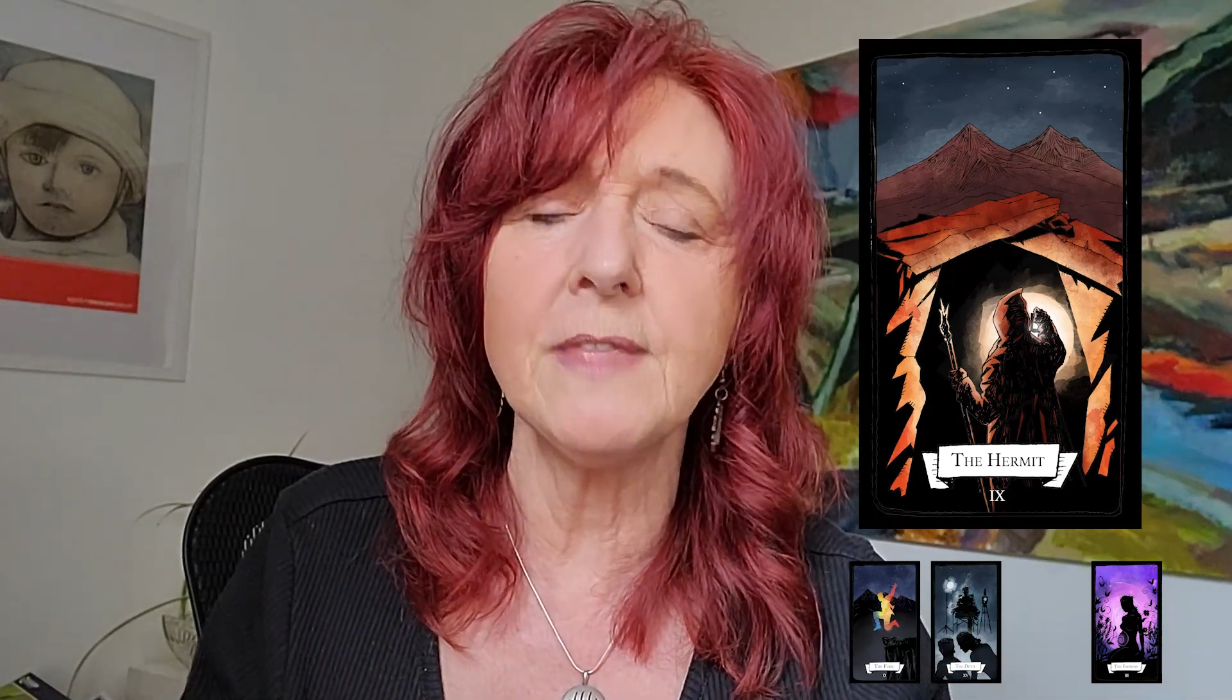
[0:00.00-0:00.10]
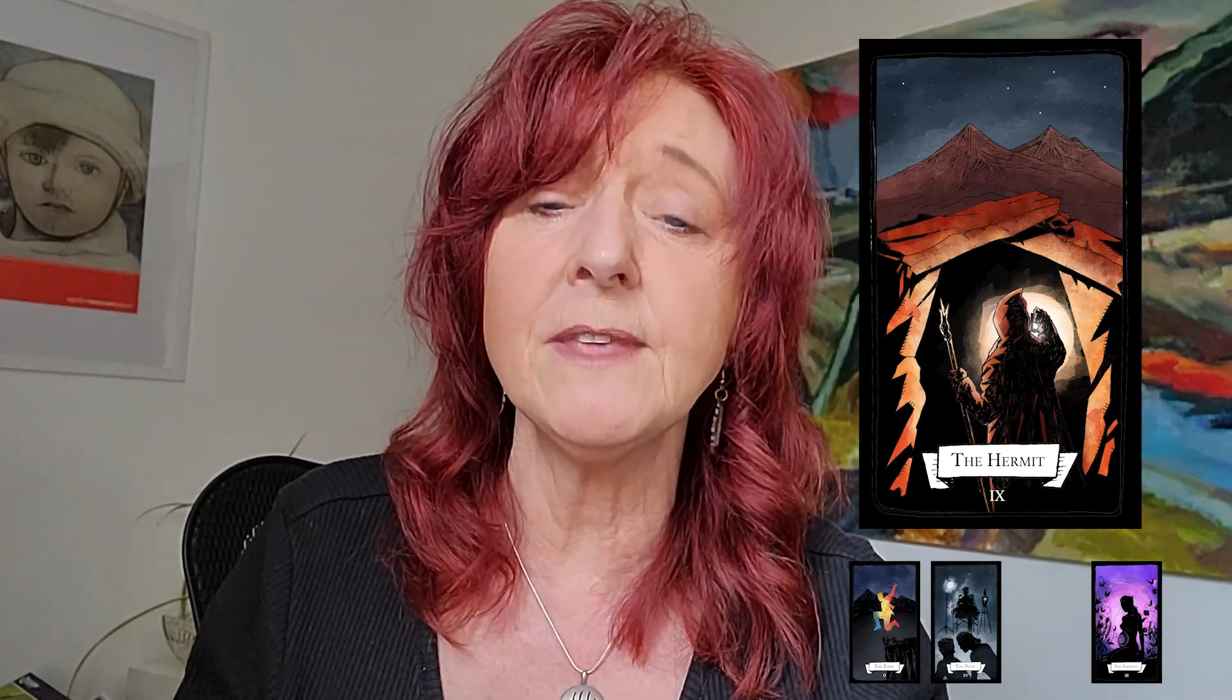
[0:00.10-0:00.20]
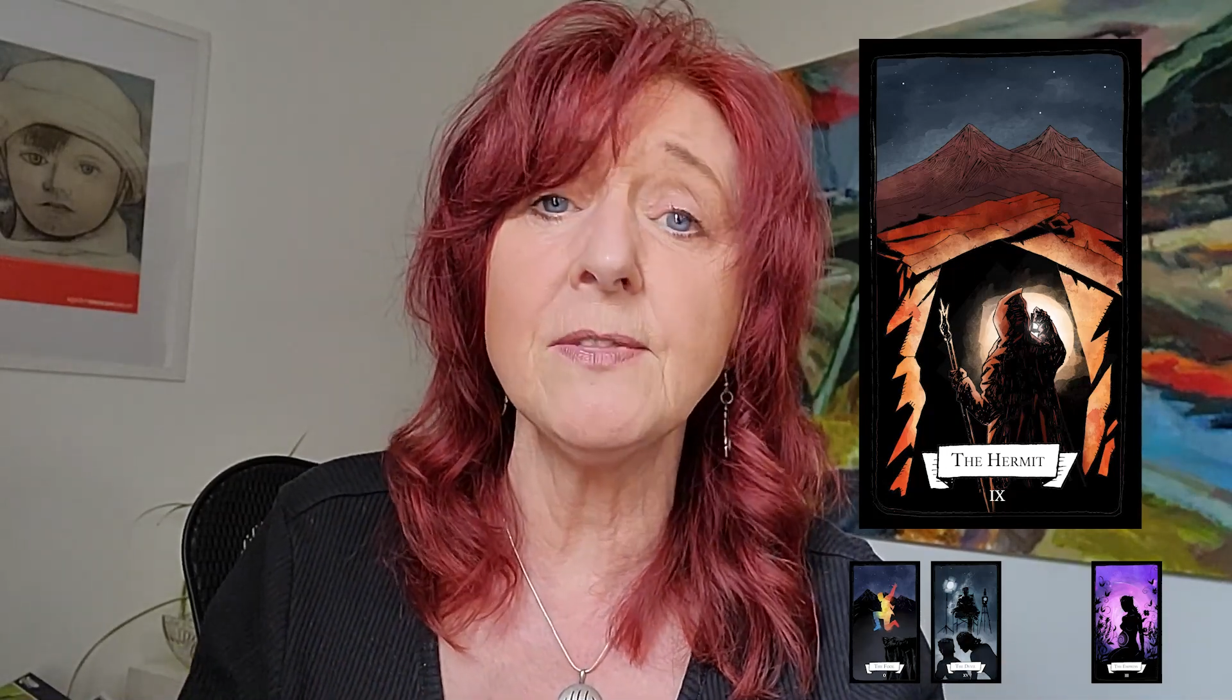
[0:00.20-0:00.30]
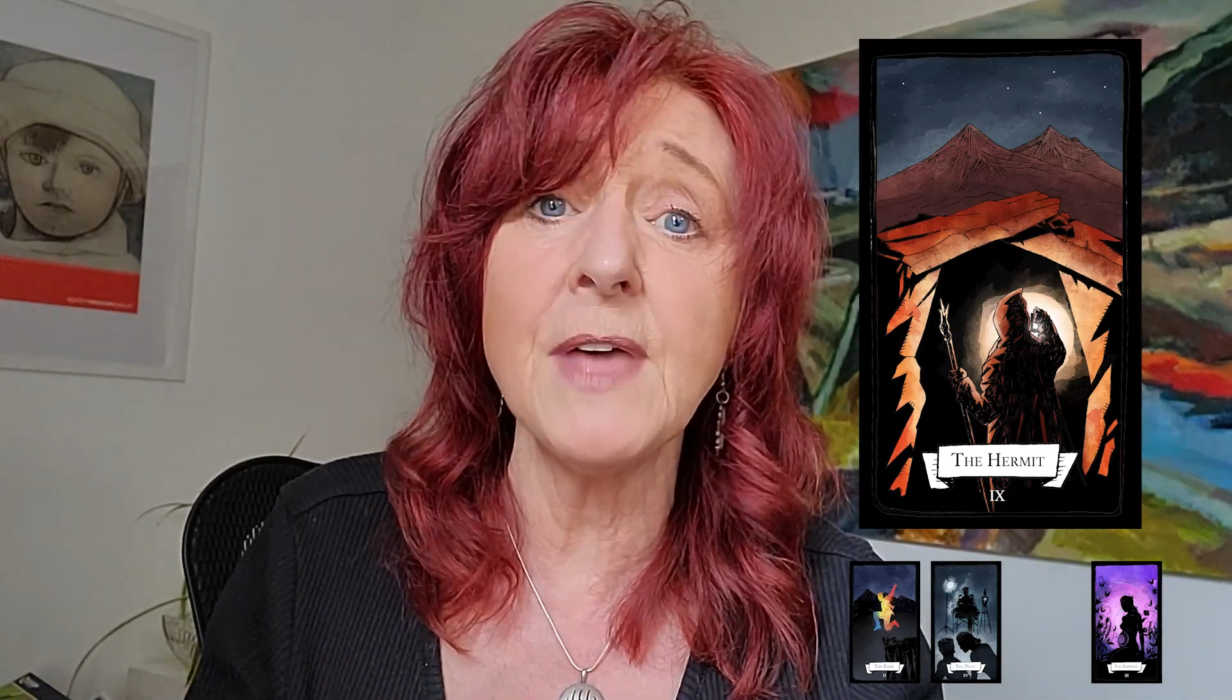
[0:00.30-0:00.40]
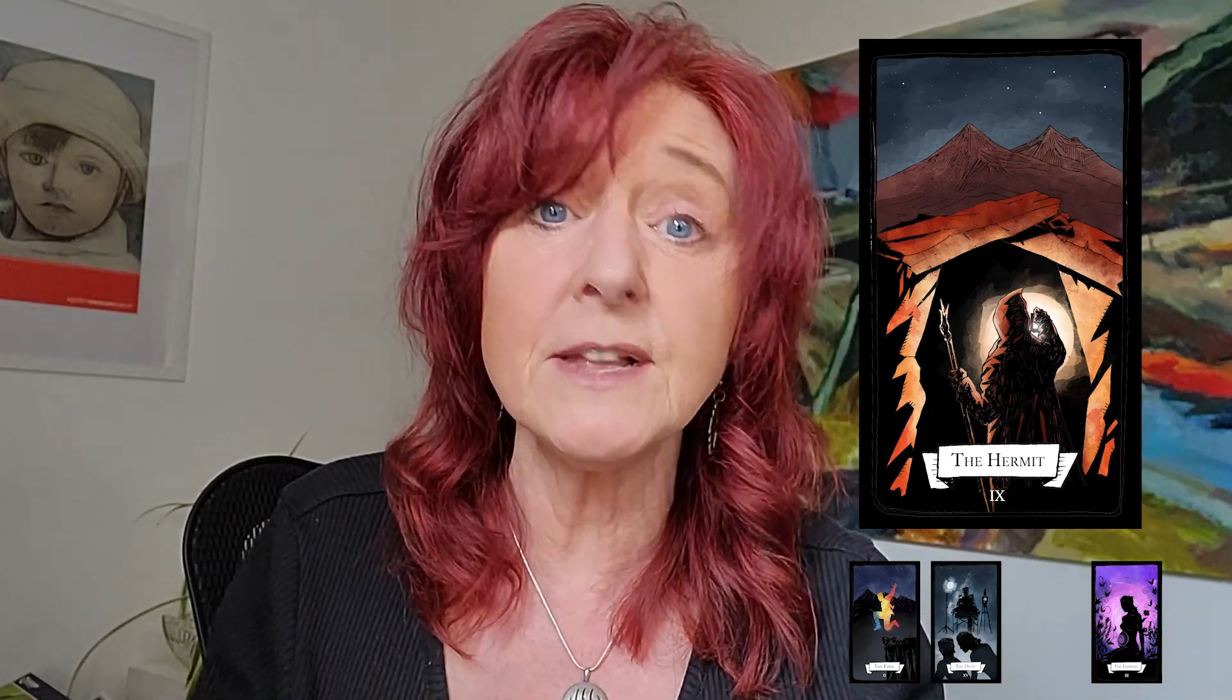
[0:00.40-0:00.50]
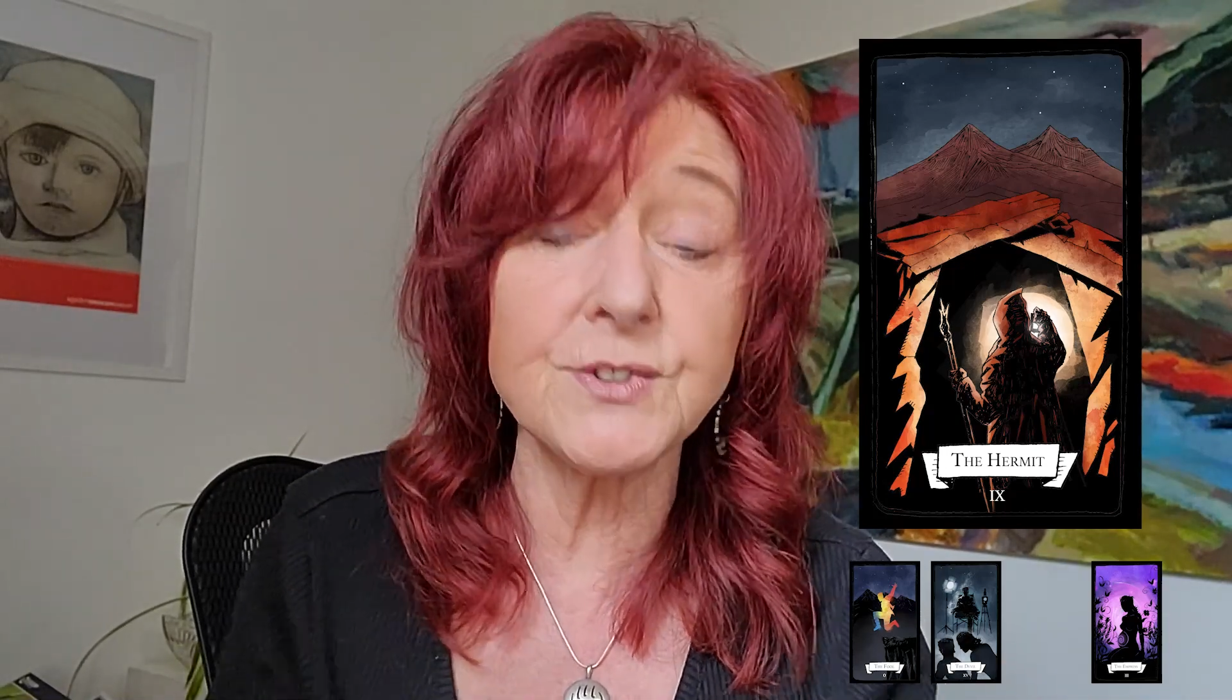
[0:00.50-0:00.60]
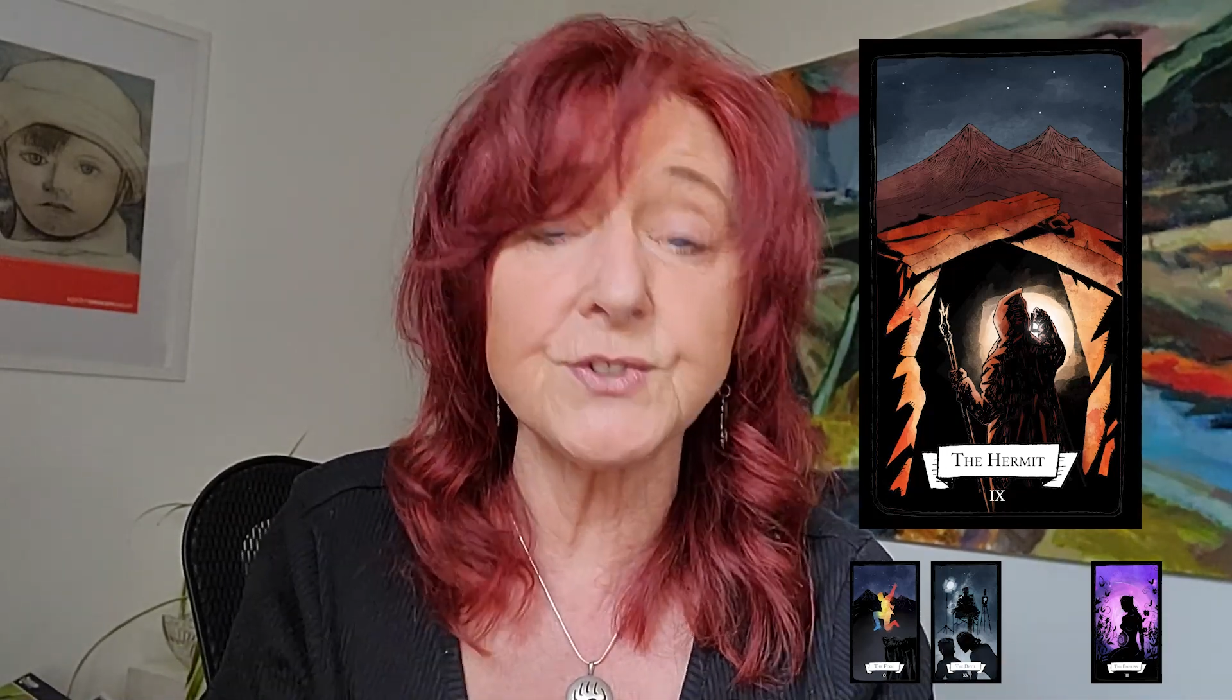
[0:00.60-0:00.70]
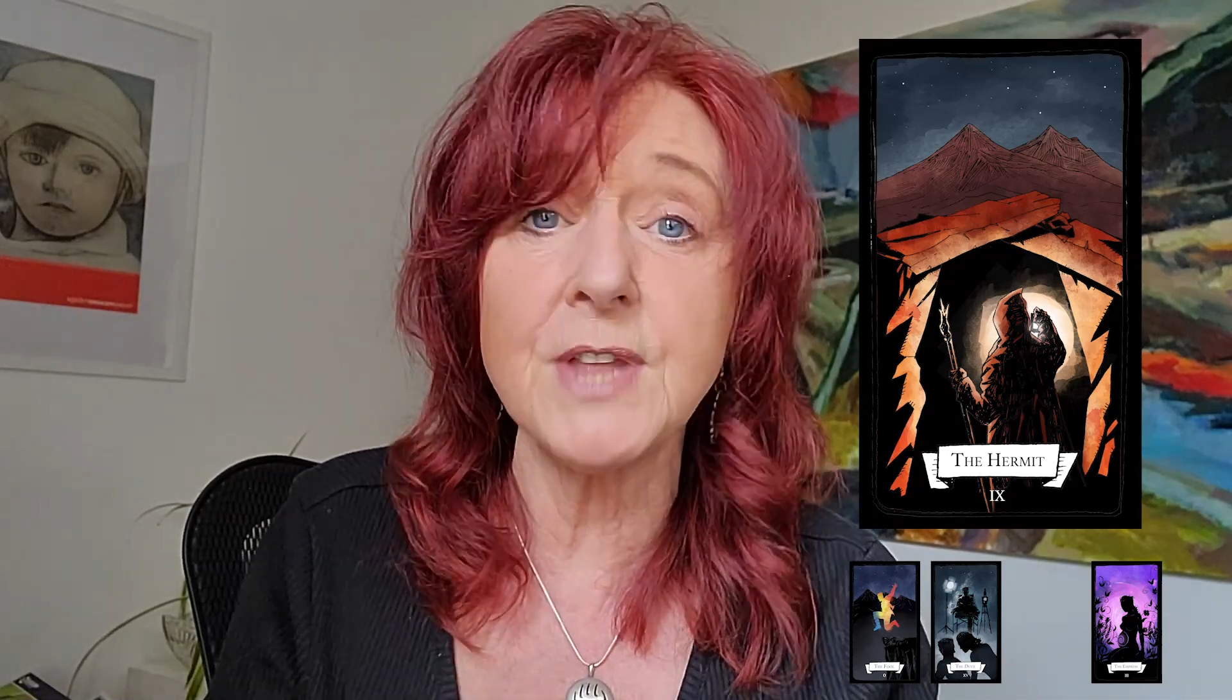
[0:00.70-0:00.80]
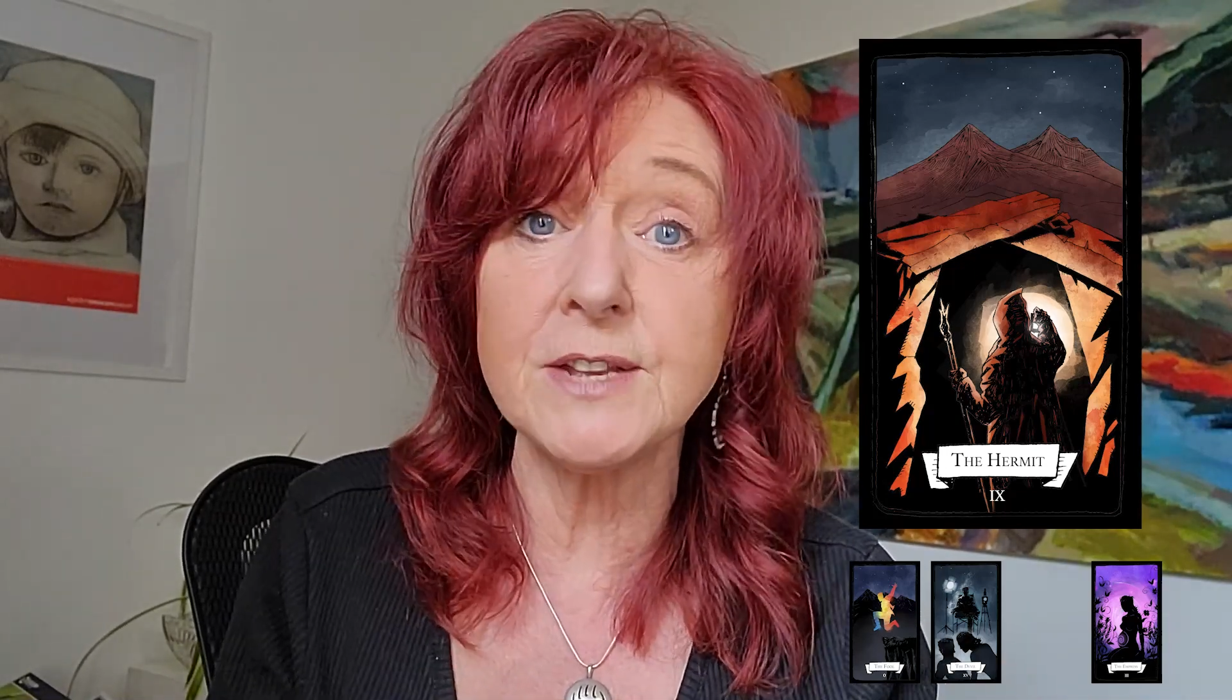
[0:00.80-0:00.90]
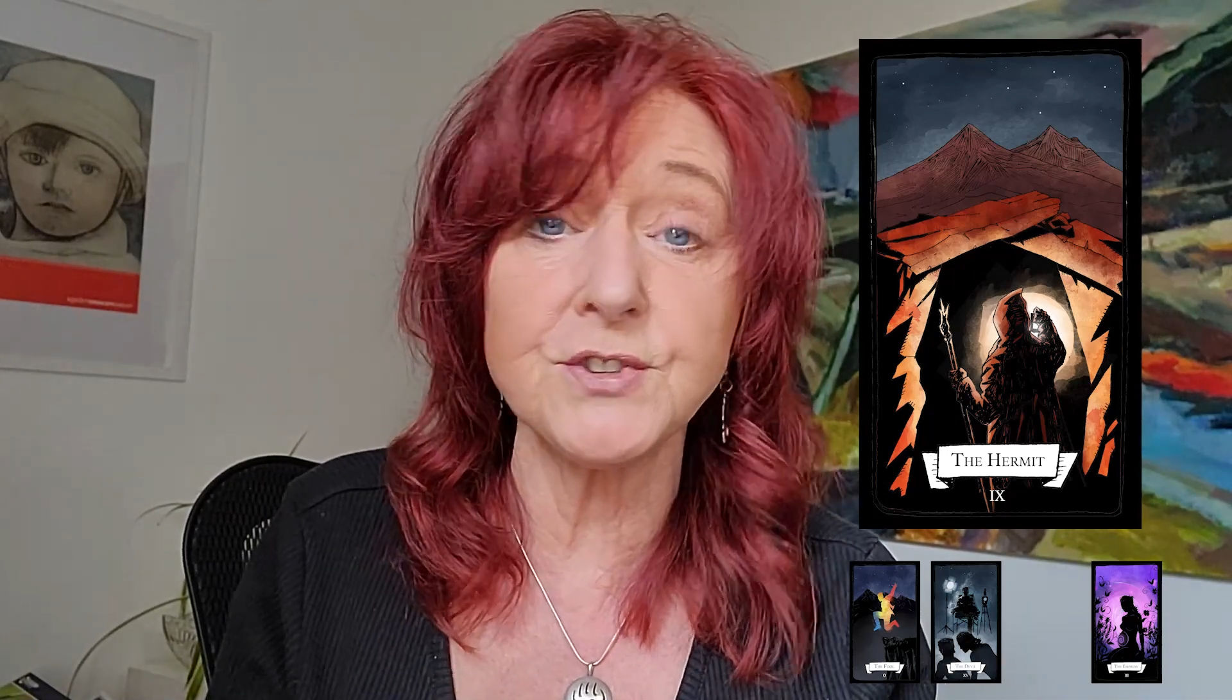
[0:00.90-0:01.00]
Now
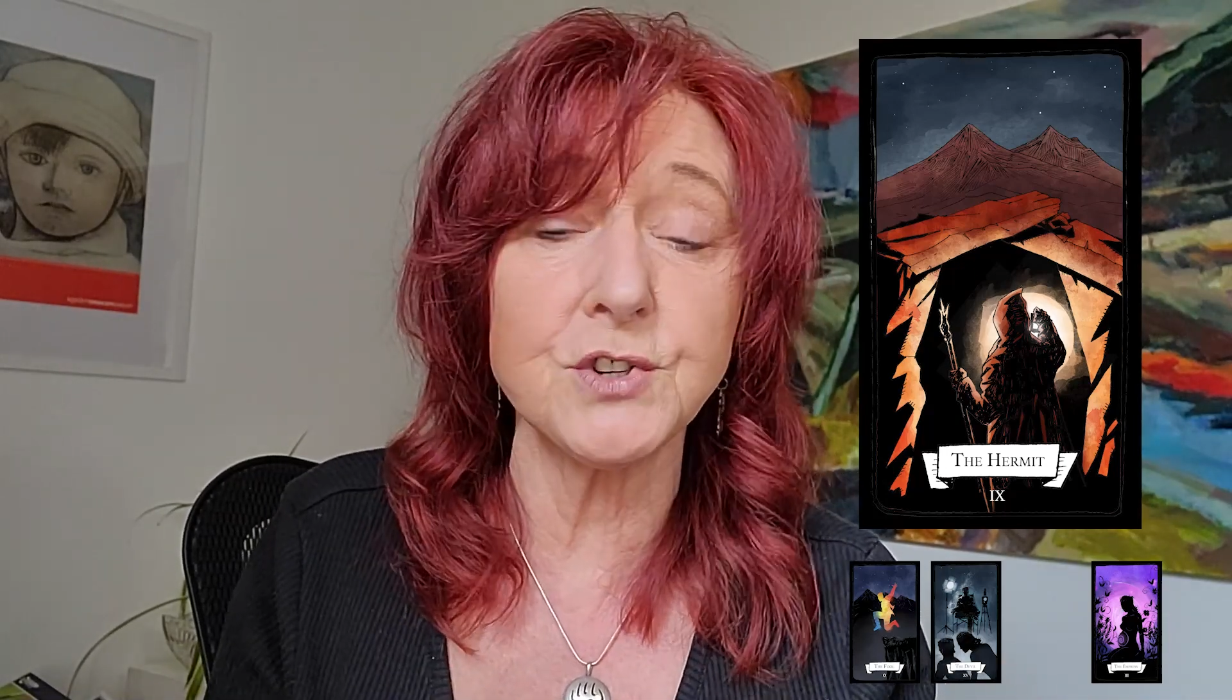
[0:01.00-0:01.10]
that's